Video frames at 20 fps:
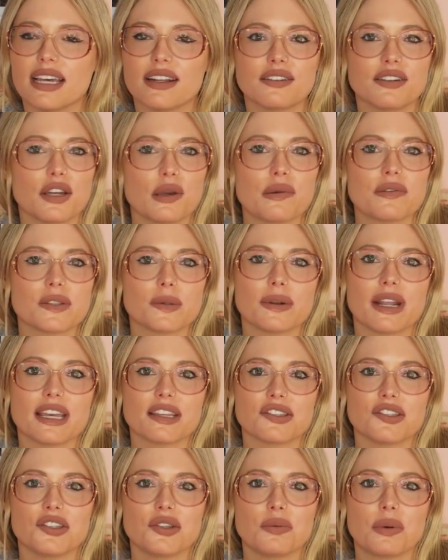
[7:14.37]
don't know, if someone
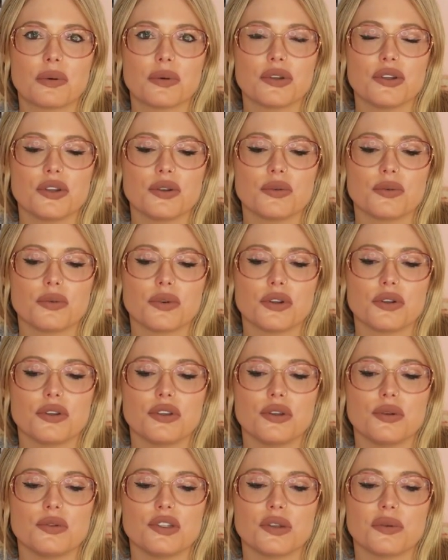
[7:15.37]
asked you what were
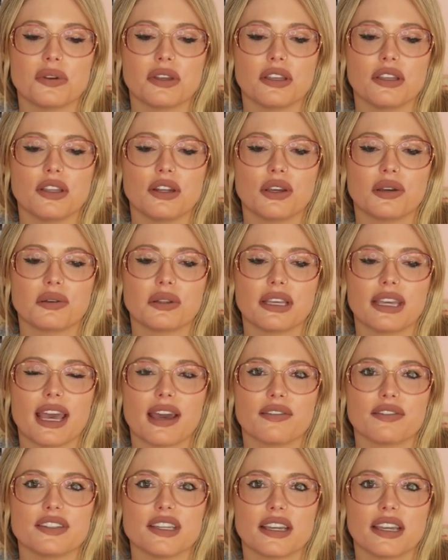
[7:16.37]
you doing, you know, like
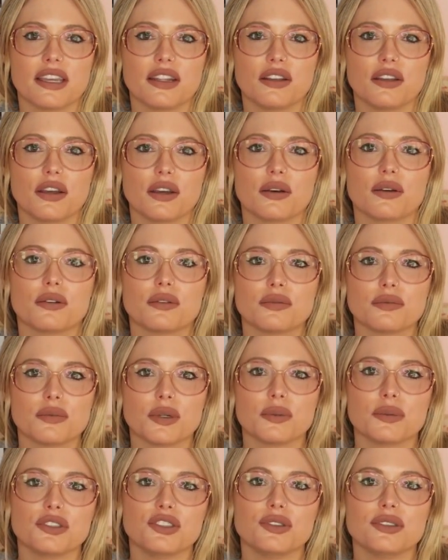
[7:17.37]
half a decade ago,
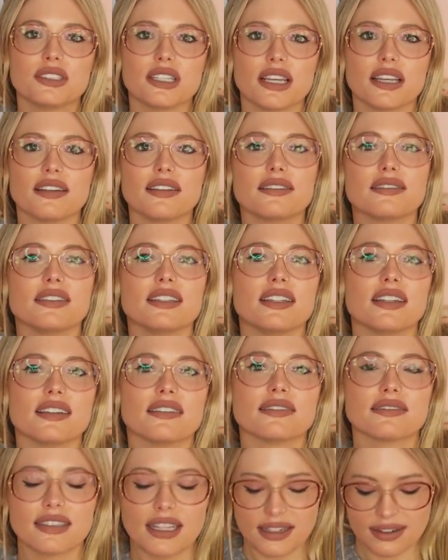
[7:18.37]
what would you say? You
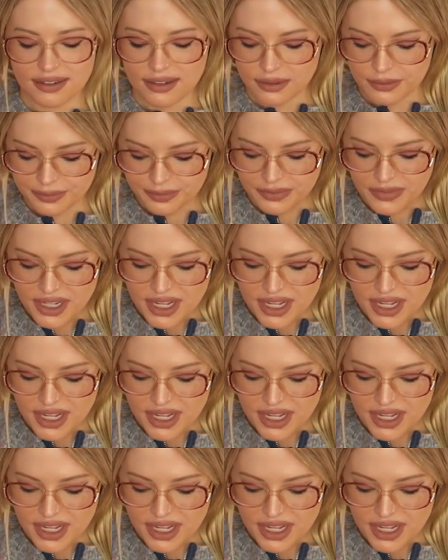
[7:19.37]
know, I don't know.